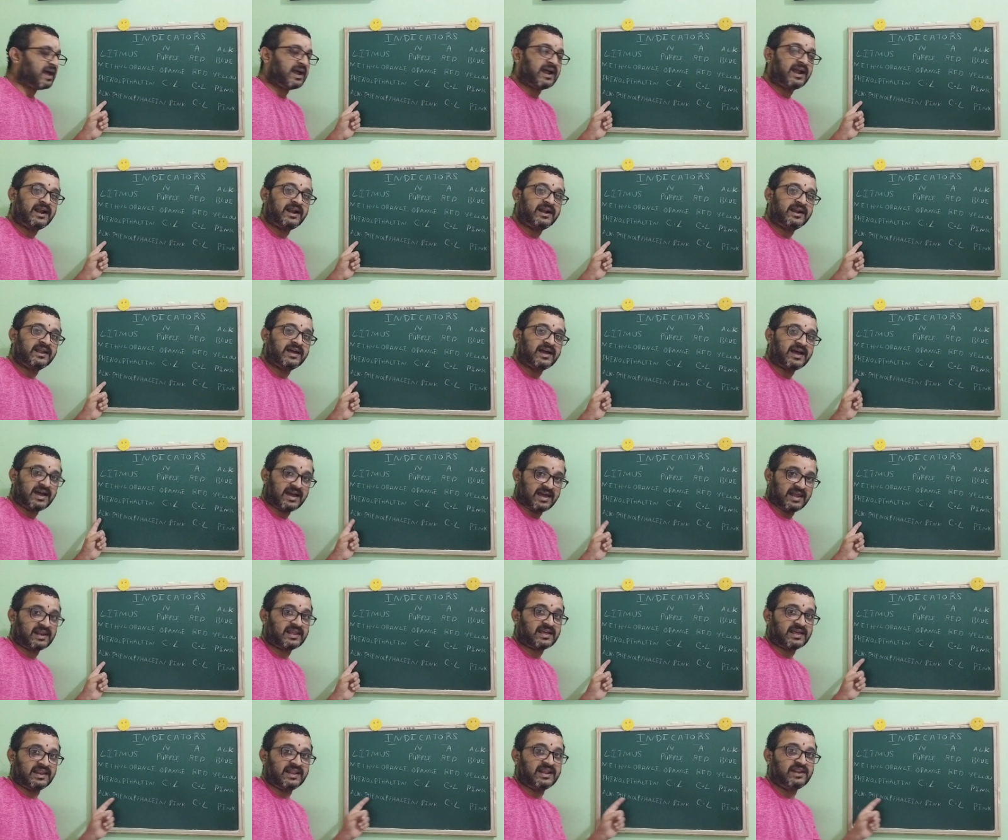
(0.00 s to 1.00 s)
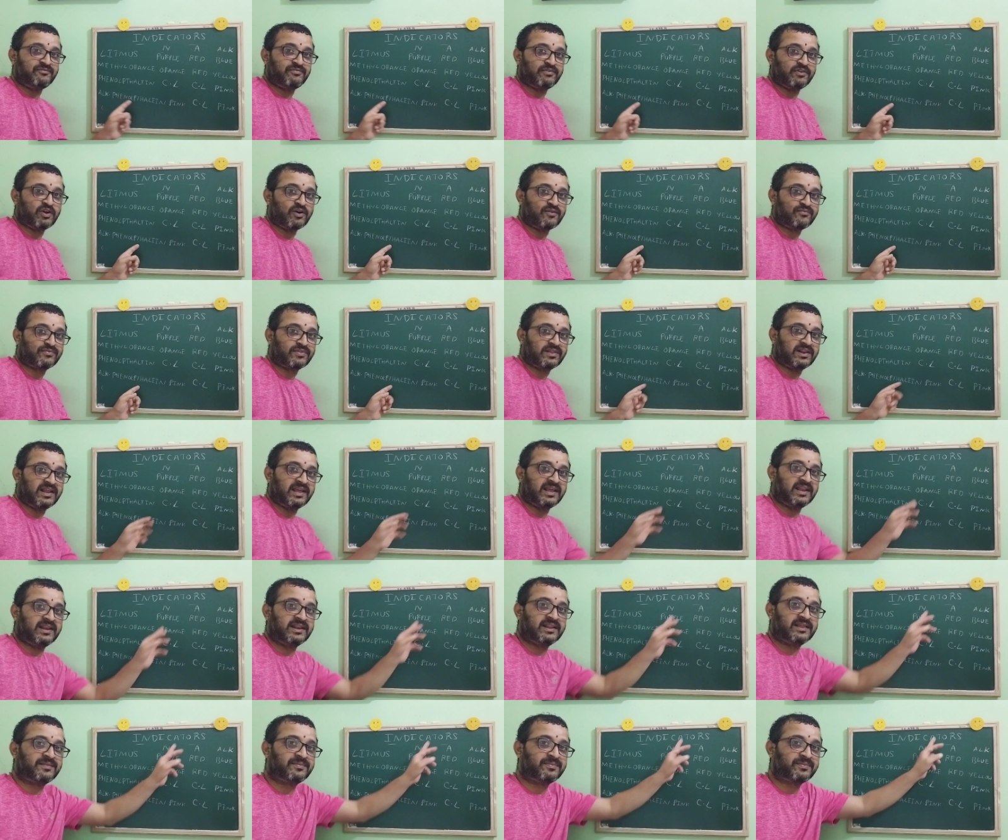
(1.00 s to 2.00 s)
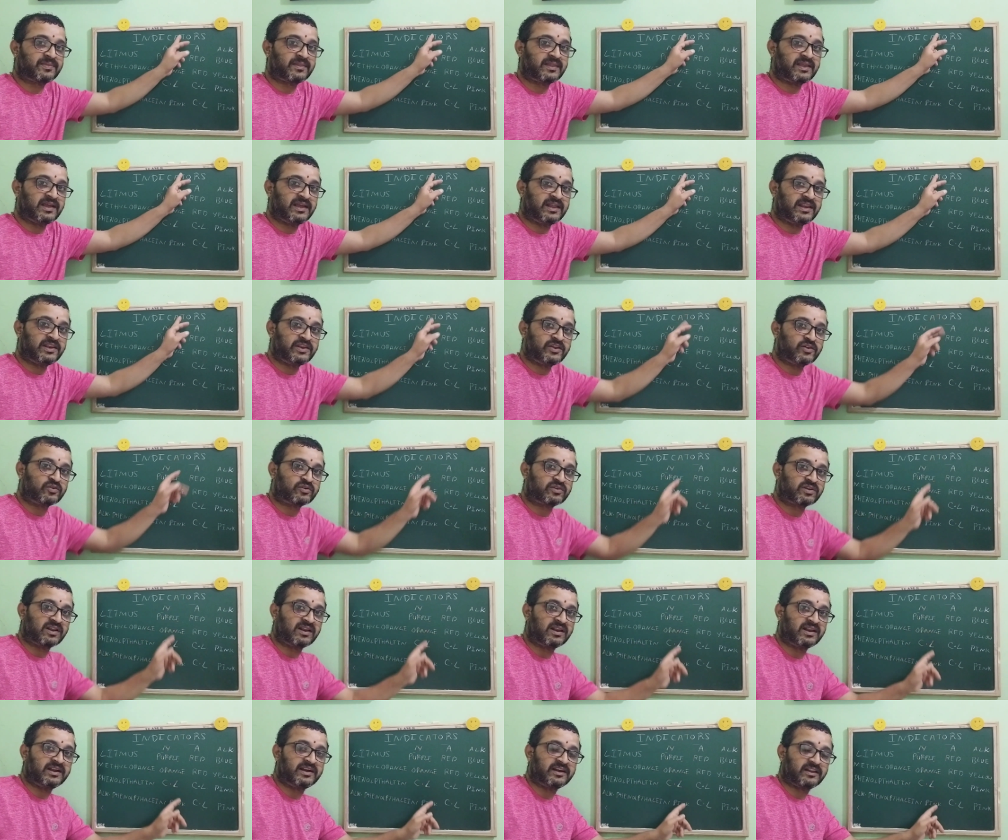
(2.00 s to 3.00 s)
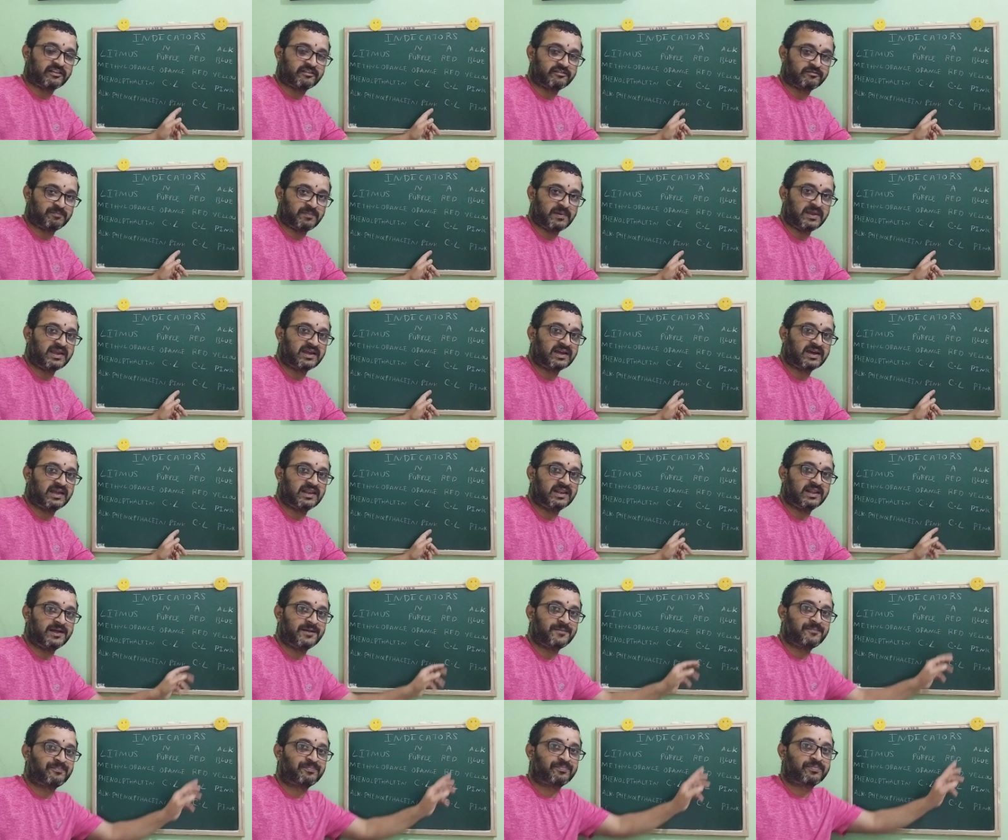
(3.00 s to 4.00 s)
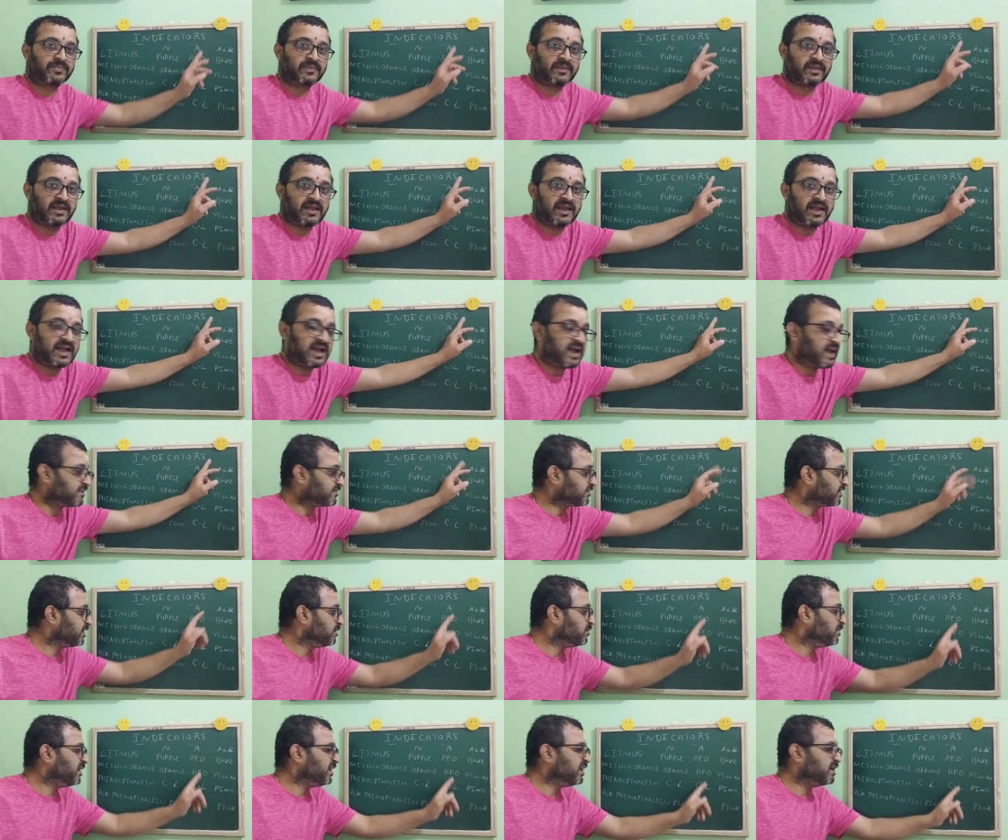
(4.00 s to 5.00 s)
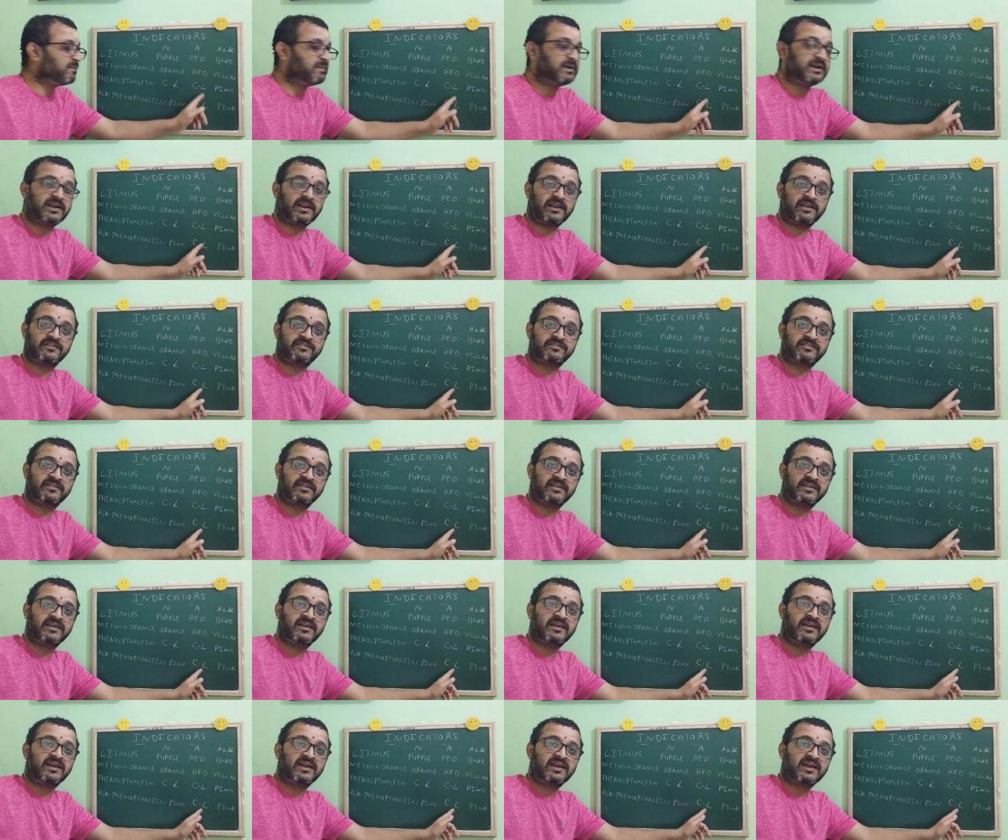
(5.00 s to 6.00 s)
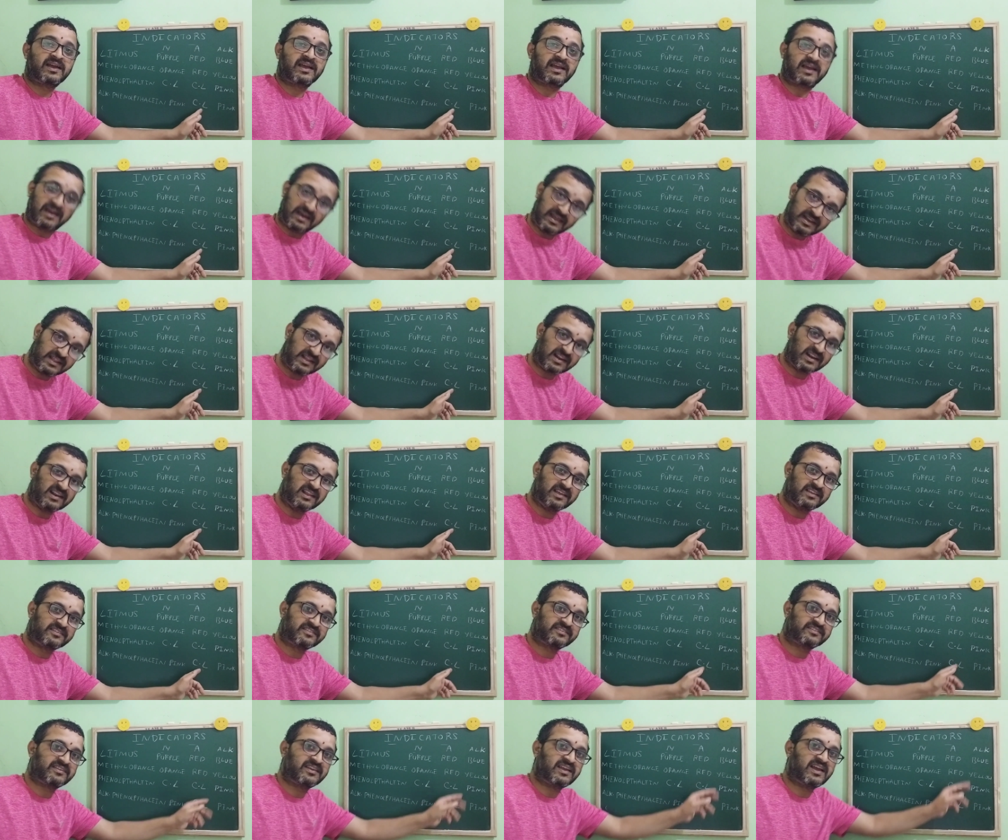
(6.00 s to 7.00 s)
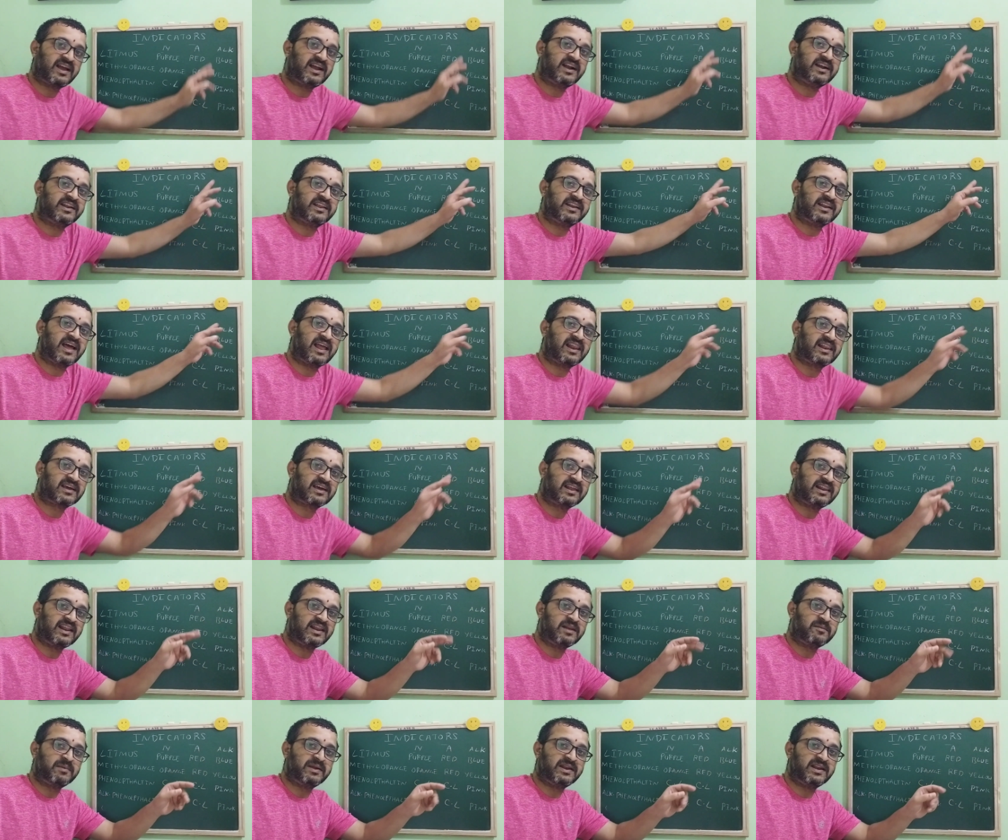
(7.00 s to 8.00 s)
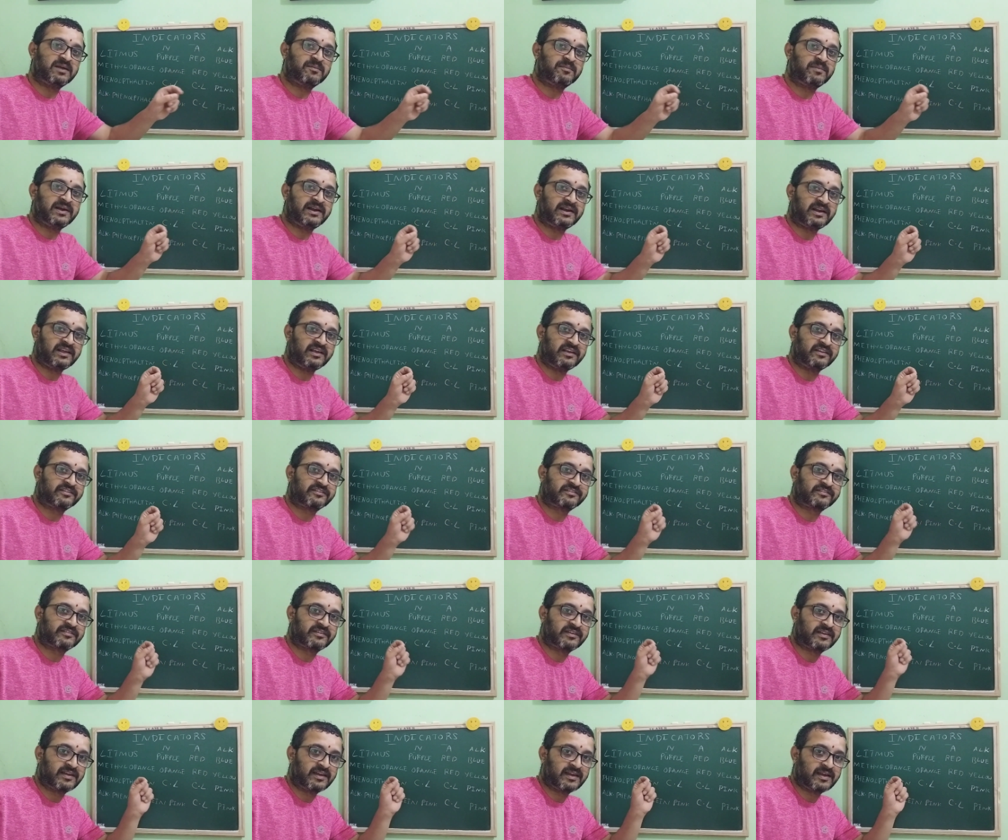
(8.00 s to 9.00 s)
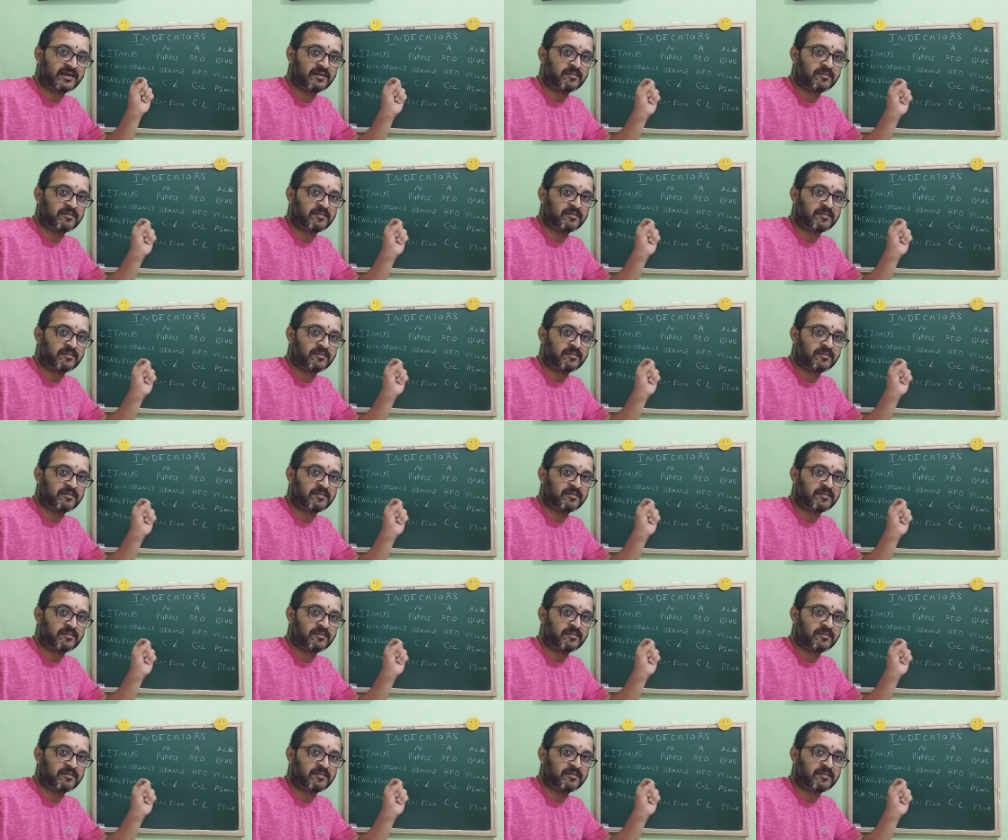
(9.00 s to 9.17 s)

And alkaline phenolphthalein, in neutral it is pink color, acid medium it is colorless, and in alkaline medium it is